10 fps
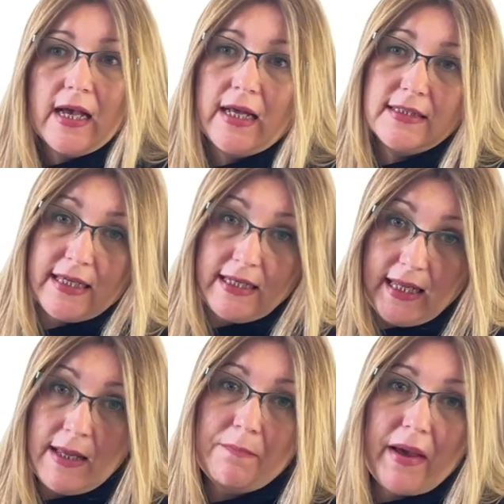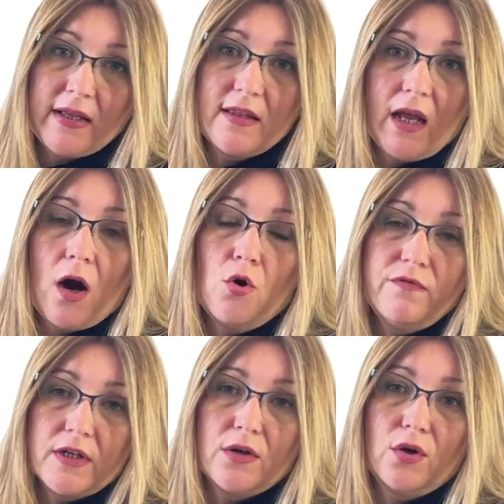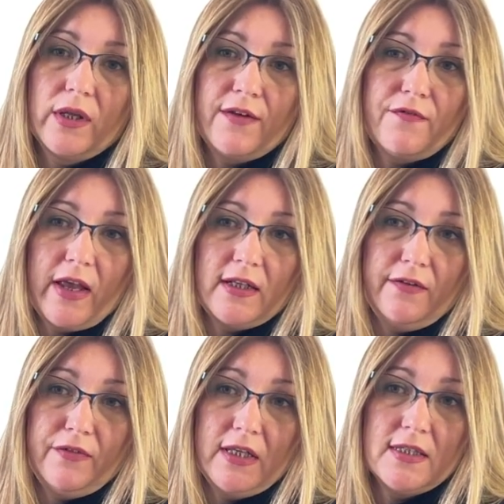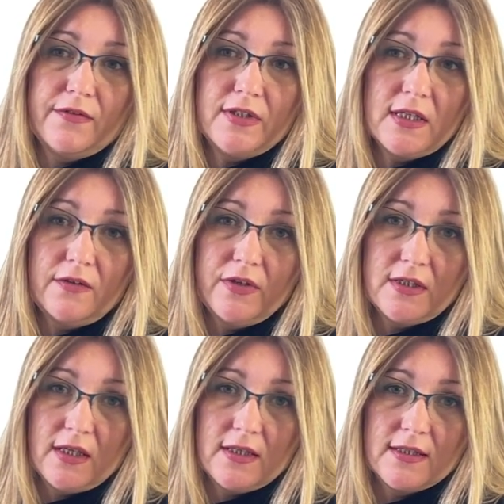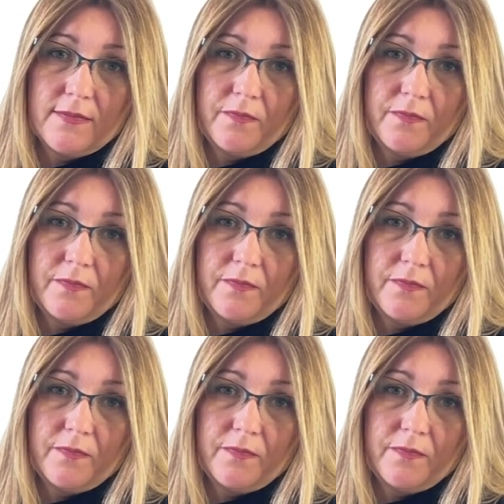and can impact the overall effectiveness of services.